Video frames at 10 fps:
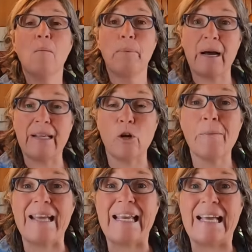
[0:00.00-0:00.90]
but they're
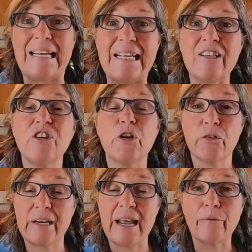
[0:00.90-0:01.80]
making it easier
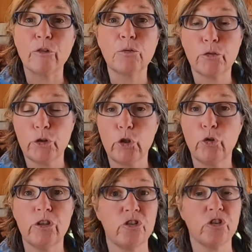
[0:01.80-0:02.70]
than ever for you
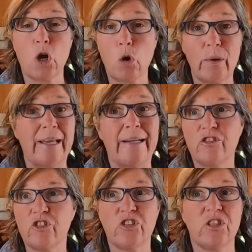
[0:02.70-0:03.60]
to just go in,
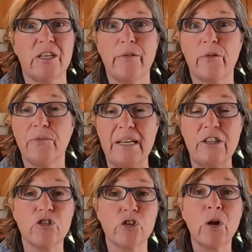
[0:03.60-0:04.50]
it's just another
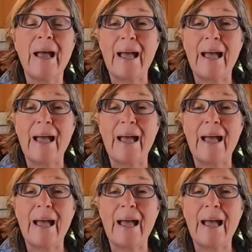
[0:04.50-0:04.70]
feature,